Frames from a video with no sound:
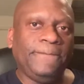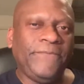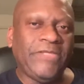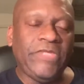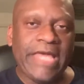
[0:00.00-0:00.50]

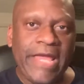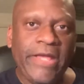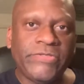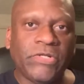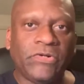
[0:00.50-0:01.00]
that the
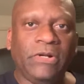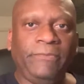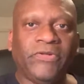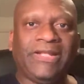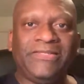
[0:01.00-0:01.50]
A's are going to
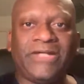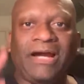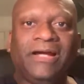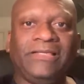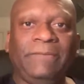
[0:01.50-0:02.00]
build an
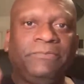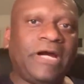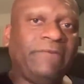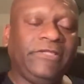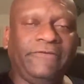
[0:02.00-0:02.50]
entirely
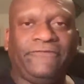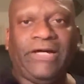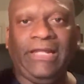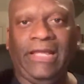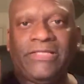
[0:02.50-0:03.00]
privately
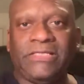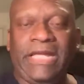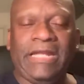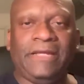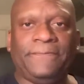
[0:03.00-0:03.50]
financed
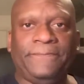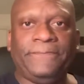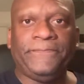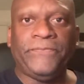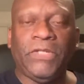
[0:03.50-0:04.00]
stadium.
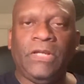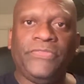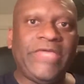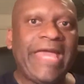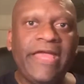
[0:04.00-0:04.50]

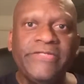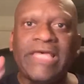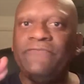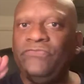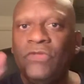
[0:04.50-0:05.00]
The A's
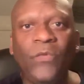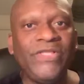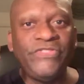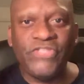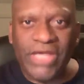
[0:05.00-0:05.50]
have no
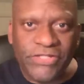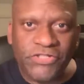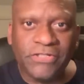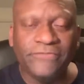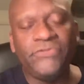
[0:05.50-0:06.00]

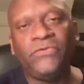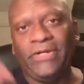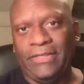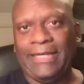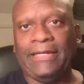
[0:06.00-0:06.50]
intention of
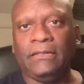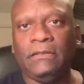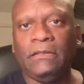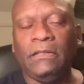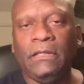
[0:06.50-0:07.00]
doing that.
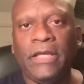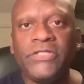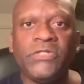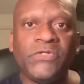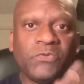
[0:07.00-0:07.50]
And
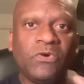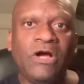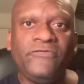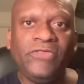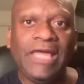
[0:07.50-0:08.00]
so it's
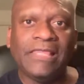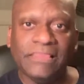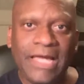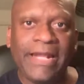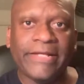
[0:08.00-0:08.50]
wrong for the
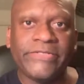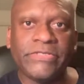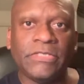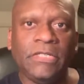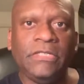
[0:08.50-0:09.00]

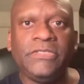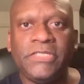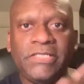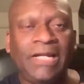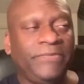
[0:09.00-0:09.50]
athletics to
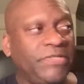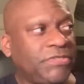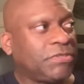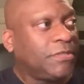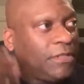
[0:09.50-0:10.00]
set up
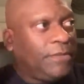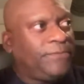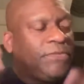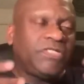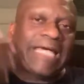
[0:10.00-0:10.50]
this
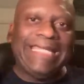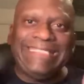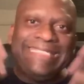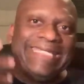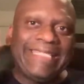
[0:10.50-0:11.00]
this
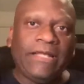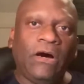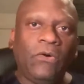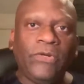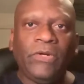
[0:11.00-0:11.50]
idea that,
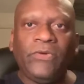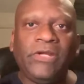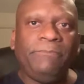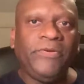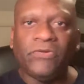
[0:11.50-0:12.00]
oh, you know, we're going
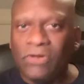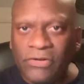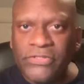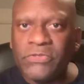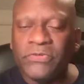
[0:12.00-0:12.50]
to build
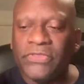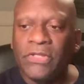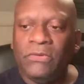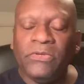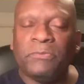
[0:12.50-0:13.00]
all this with,
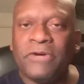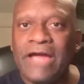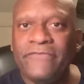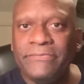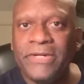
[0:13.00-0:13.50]
with
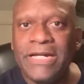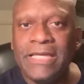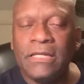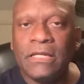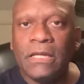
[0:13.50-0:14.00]
private money